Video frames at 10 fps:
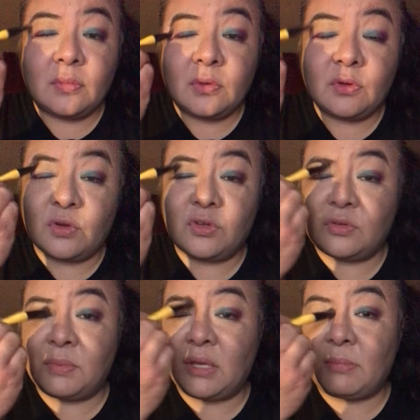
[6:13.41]
So it's
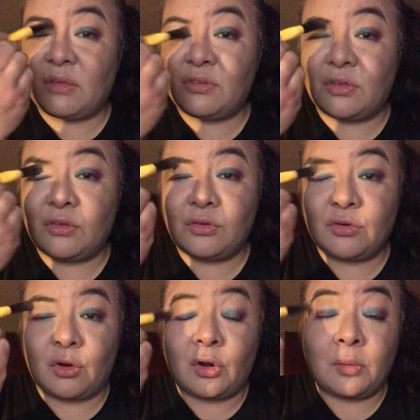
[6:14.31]
just me and my
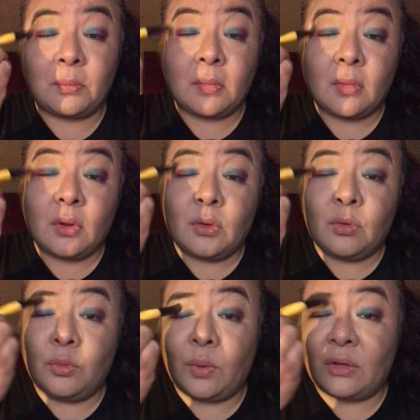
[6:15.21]
sister
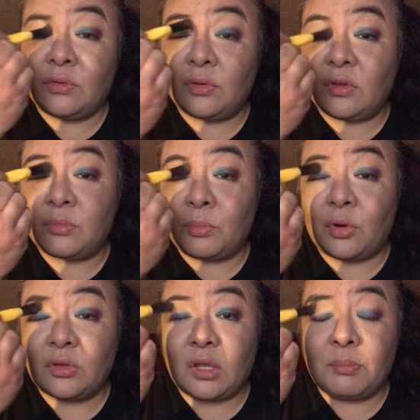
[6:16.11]
who went to this
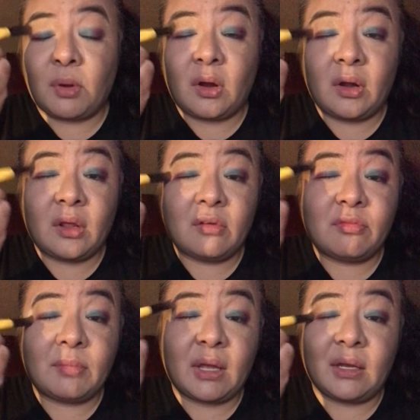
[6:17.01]
birthday party
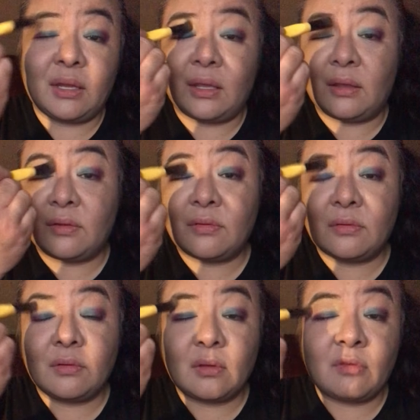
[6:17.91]
of my
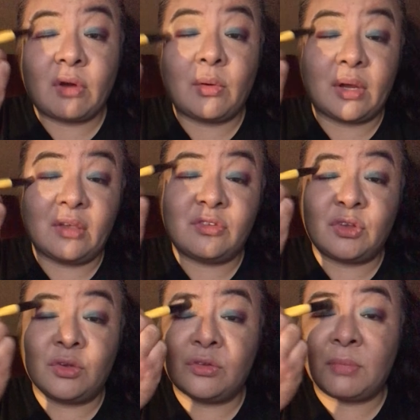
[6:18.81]
niece, of our niece,
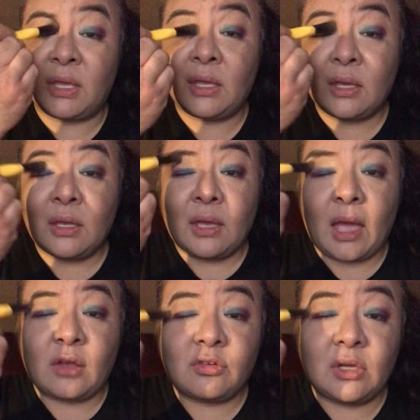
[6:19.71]
excuse me.
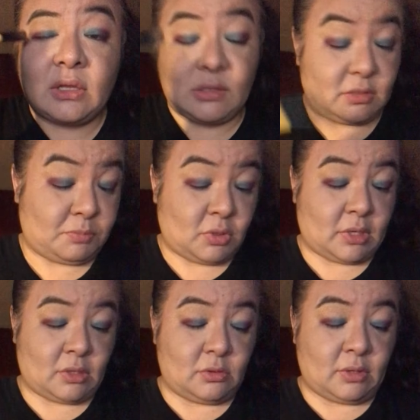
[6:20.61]
Actually, this
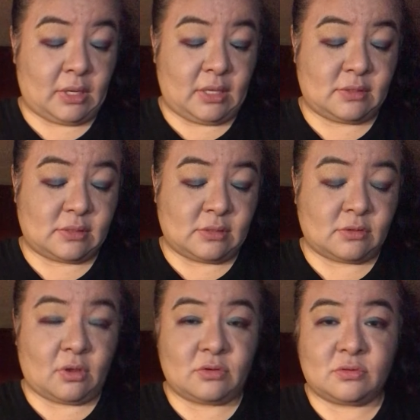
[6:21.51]
particular niece
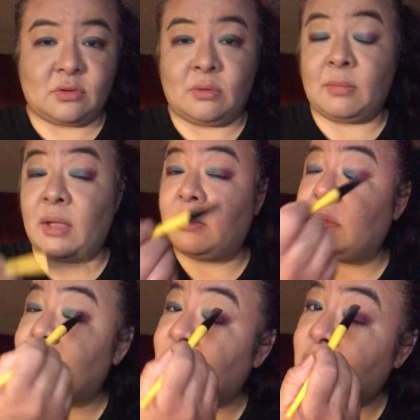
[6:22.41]
is also my
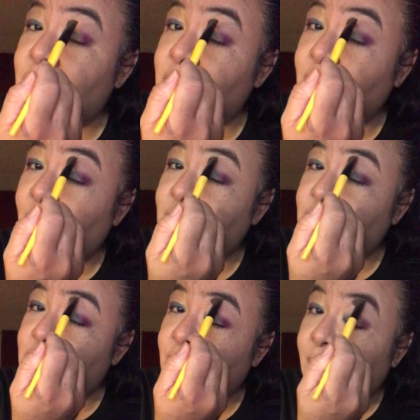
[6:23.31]
sister's
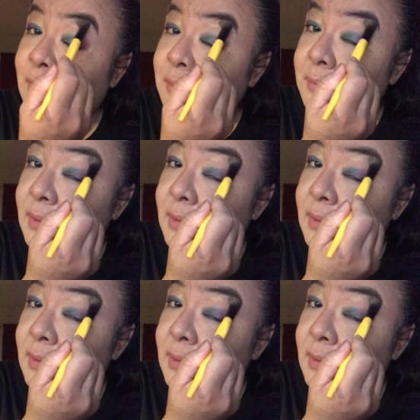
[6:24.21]
godchild.